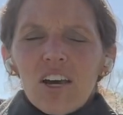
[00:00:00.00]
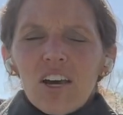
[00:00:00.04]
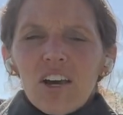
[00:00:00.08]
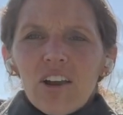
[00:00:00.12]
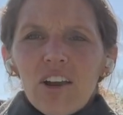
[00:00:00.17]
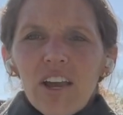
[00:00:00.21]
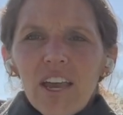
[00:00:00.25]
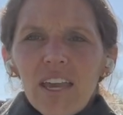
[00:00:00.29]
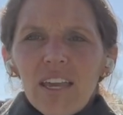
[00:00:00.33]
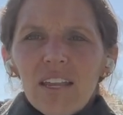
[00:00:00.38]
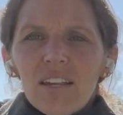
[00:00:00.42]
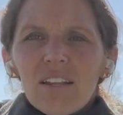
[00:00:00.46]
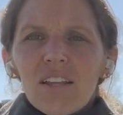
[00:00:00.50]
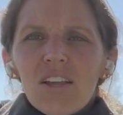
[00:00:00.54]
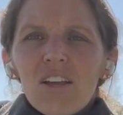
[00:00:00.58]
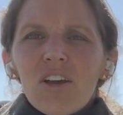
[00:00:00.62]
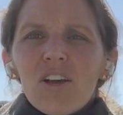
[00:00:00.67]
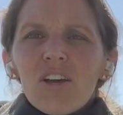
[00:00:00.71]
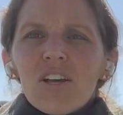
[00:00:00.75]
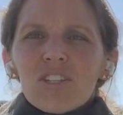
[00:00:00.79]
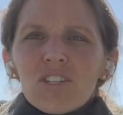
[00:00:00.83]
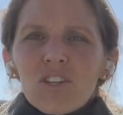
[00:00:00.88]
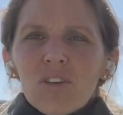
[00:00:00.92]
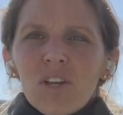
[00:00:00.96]
All right,
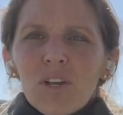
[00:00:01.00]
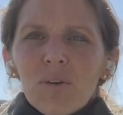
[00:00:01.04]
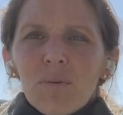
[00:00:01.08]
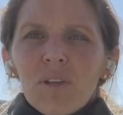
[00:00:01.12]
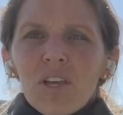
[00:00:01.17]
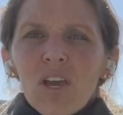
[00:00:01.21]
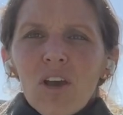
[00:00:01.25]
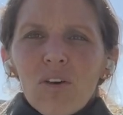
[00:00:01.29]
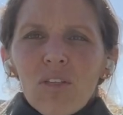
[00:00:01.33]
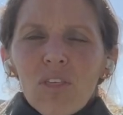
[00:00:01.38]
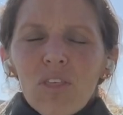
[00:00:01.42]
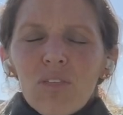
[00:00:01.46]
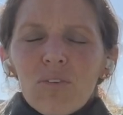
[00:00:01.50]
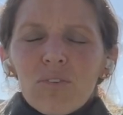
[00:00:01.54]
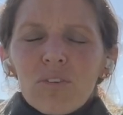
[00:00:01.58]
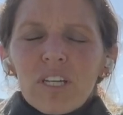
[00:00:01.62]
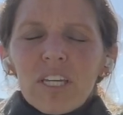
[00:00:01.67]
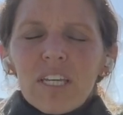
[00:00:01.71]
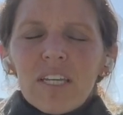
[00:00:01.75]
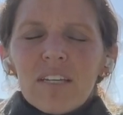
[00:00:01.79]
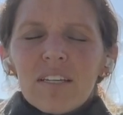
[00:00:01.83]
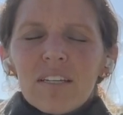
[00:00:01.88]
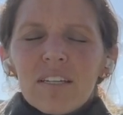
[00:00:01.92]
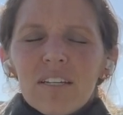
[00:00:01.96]
so here we go.
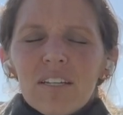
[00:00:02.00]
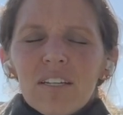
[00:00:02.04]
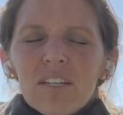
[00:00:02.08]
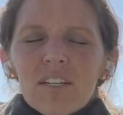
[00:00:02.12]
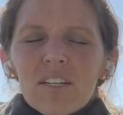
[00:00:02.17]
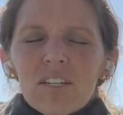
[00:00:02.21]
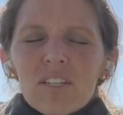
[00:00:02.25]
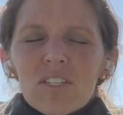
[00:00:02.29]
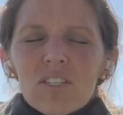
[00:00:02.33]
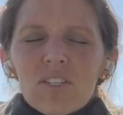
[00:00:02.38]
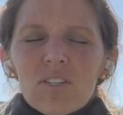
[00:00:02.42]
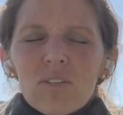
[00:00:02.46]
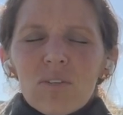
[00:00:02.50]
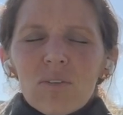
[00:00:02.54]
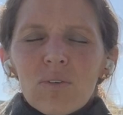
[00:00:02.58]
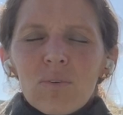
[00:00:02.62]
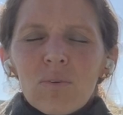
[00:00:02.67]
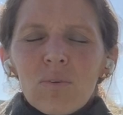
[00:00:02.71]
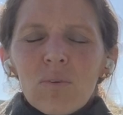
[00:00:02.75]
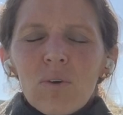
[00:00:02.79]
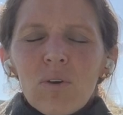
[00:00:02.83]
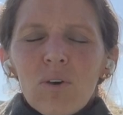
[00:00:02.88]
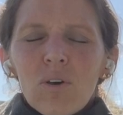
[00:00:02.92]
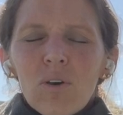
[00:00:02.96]
3,
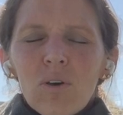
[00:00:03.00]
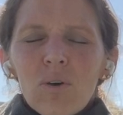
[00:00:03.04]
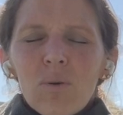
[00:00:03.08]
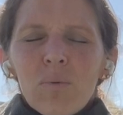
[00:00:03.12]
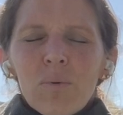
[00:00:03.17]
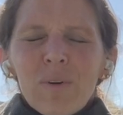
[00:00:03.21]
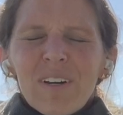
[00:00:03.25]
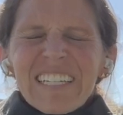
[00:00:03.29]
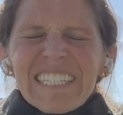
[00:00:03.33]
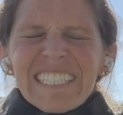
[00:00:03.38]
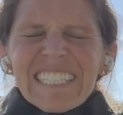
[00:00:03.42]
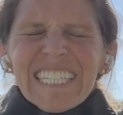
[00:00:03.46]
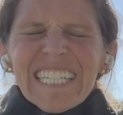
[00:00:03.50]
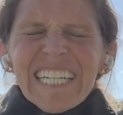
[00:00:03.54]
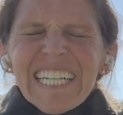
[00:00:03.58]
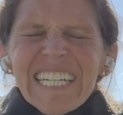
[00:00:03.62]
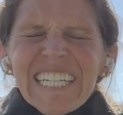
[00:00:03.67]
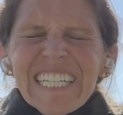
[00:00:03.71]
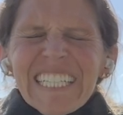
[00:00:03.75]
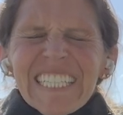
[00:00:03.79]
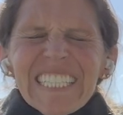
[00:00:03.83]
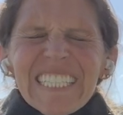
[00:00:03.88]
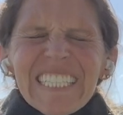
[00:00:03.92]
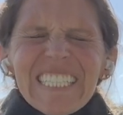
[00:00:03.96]
2, 1, and
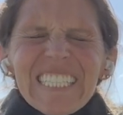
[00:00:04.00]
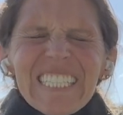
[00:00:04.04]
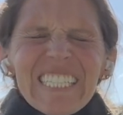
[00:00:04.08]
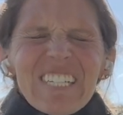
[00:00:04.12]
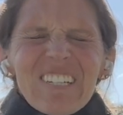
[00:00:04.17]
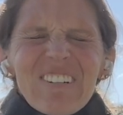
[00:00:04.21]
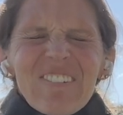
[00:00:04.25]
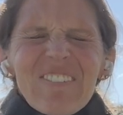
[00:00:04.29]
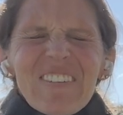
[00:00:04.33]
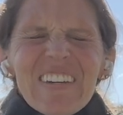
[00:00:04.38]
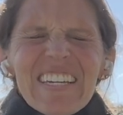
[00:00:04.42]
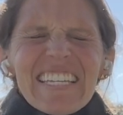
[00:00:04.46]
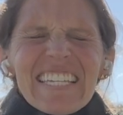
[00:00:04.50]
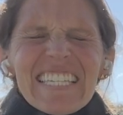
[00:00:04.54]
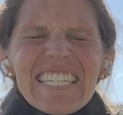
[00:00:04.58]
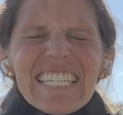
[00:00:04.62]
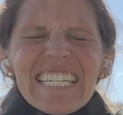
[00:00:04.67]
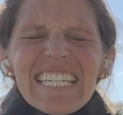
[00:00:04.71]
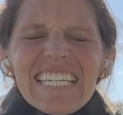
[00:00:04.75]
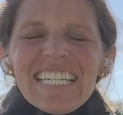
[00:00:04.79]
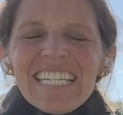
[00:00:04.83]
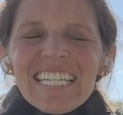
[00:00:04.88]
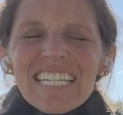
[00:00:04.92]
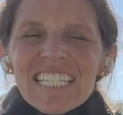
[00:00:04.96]
clench your
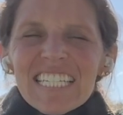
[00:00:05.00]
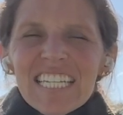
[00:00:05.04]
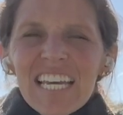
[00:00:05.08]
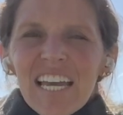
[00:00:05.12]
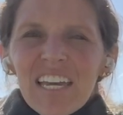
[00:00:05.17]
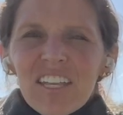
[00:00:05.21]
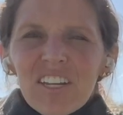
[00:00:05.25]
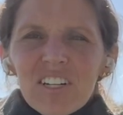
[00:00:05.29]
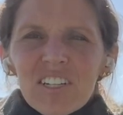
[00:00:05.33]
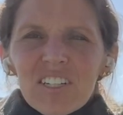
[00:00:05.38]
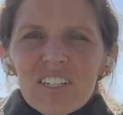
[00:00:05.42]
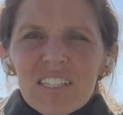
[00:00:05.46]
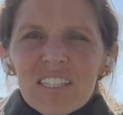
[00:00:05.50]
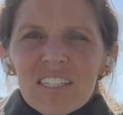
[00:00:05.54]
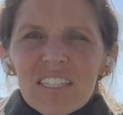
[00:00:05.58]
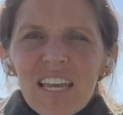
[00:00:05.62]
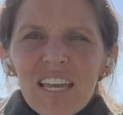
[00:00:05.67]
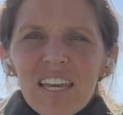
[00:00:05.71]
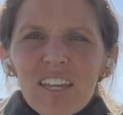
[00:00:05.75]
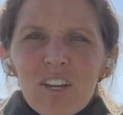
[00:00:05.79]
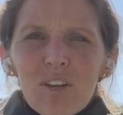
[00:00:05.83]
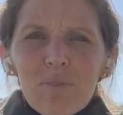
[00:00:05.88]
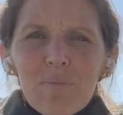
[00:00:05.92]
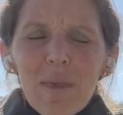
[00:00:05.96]
face tighter,
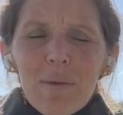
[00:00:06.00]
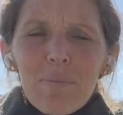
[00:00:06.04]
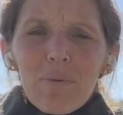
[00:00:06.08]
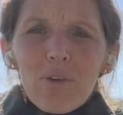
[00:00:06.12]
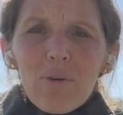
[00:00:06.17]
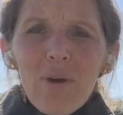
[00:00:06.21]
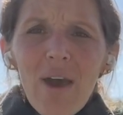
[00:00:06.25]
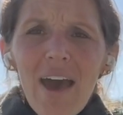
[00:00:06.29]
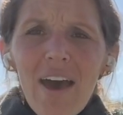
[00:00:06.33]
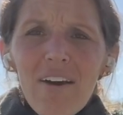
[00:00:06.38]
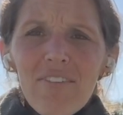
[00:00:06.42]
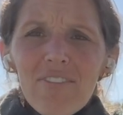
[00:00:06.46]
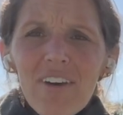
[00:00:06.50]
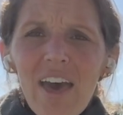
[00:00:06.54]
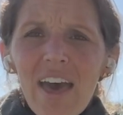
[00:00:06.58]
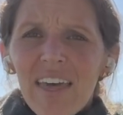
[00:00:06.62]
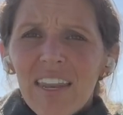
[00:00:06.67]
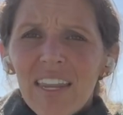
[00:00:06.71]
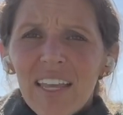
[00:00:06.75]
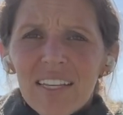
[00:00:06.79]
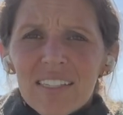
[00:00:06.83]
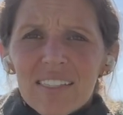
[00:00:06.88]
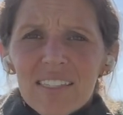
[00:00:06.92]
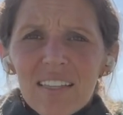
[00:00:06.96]
tighter. Maybe you have
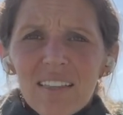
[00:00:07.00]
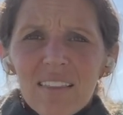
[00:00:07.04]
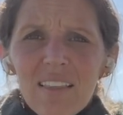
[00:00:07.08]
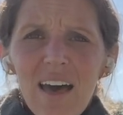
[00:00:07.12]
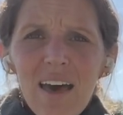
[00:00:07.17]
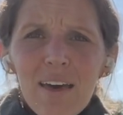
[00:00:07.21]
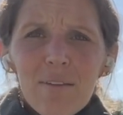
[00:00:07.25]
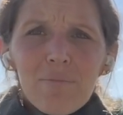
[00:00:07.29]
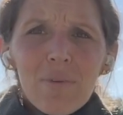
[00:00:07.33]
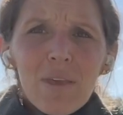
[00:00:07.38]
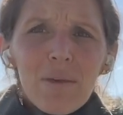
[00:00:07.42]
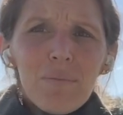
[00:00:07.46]
headaches a lot.